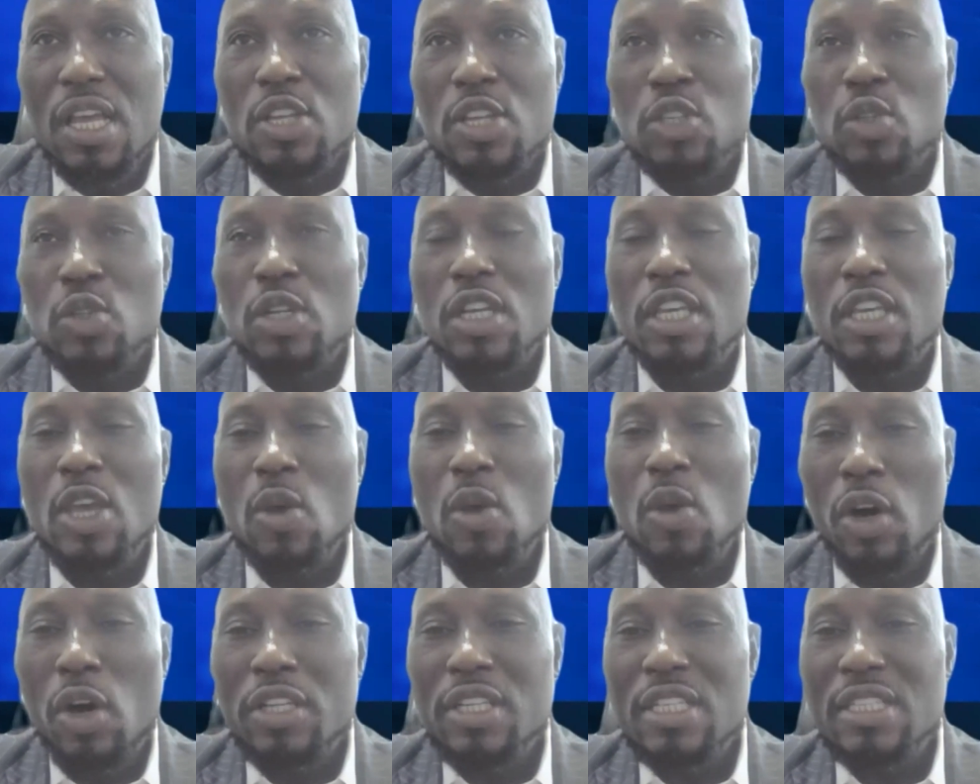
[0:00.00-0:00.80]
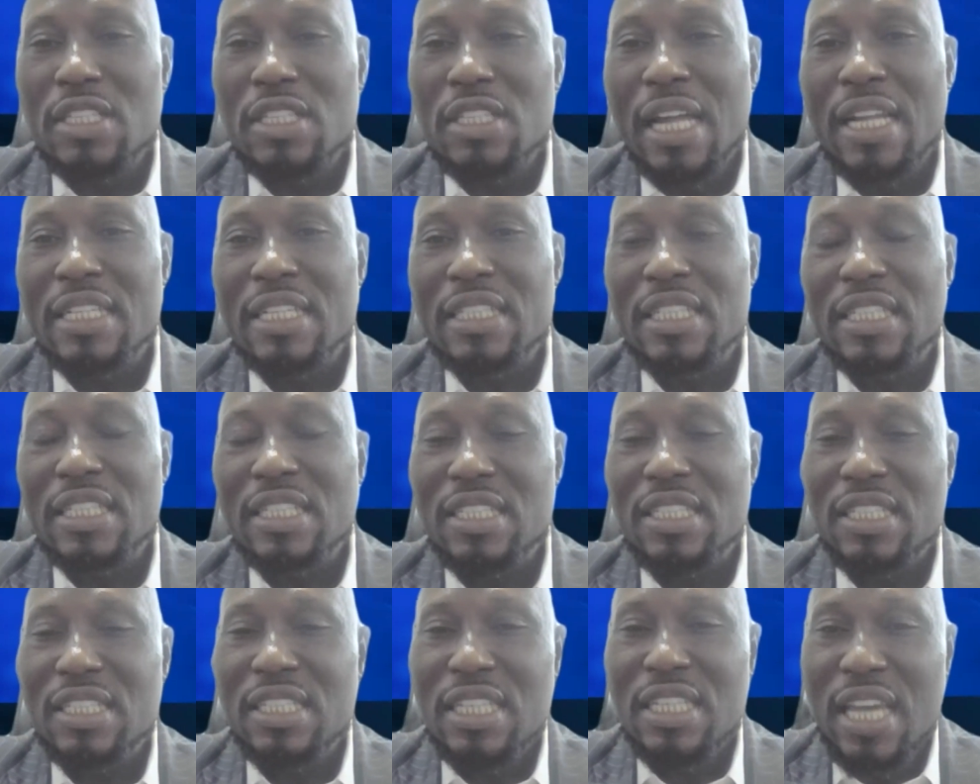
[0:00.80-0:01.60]
So the key word is that it
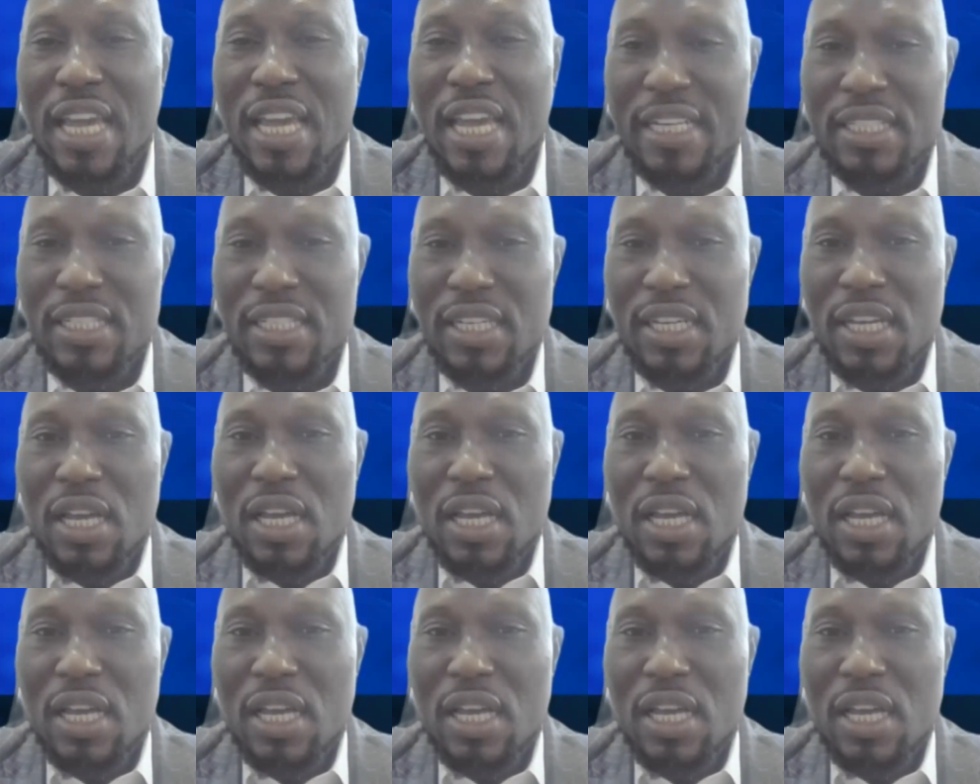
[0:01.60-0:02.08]
is shared